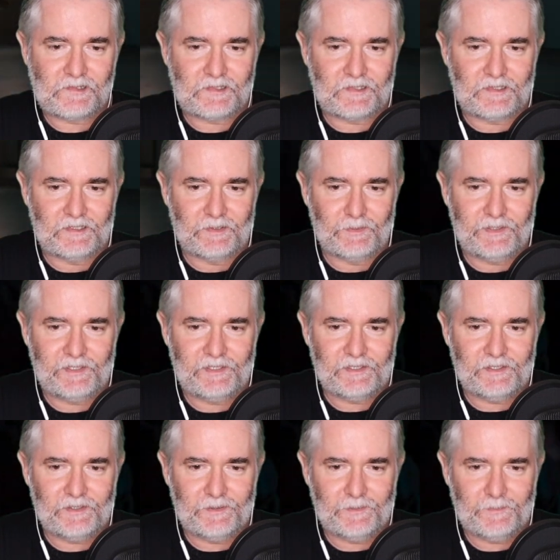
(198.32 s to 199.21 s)
Here we
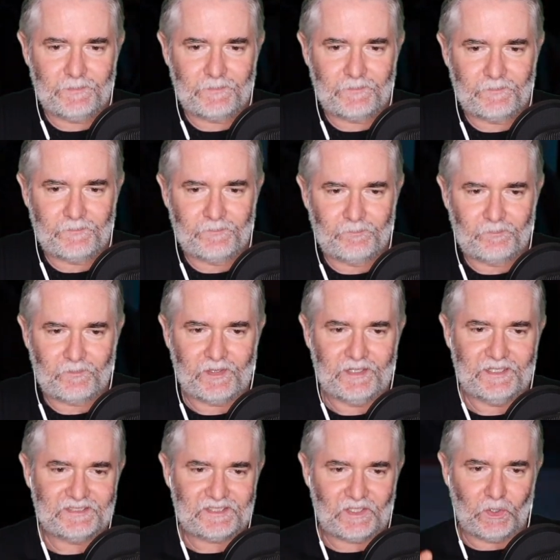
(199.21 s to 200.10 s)
go.
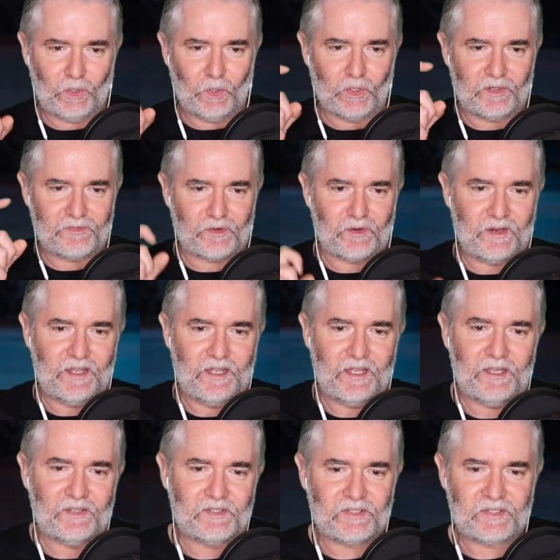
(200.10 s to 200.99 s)
Here's a hook for a
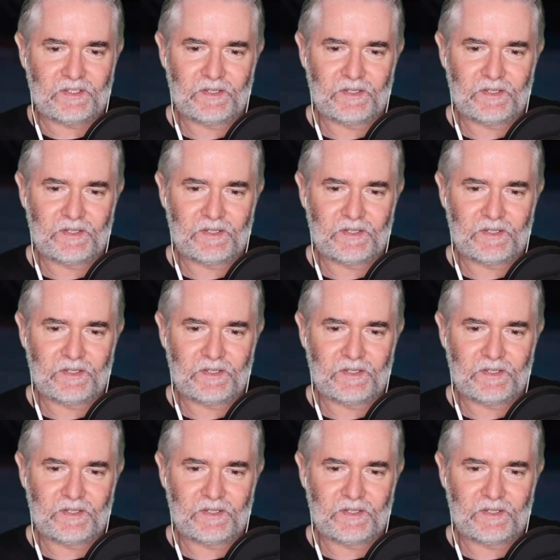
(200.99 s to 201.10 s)
hand.